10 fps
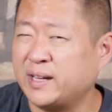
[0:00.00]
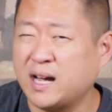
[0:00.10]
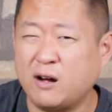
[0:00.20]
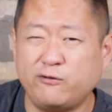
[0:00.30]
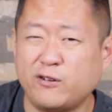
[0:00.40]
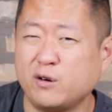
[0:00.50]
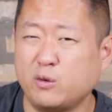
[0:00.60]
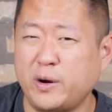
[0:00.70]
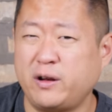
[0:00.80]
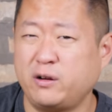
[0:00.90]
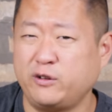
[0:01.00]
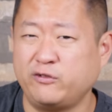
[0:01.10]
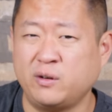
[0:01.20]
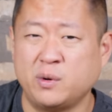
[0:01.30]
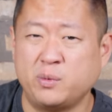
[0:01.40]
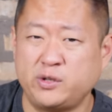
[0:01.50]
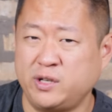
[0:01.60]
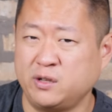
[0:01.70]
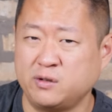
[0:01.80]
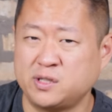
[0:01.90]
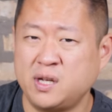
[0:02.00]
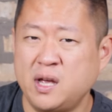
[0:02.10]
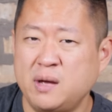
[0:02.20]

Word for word: like, how far away are you from a Portillo's?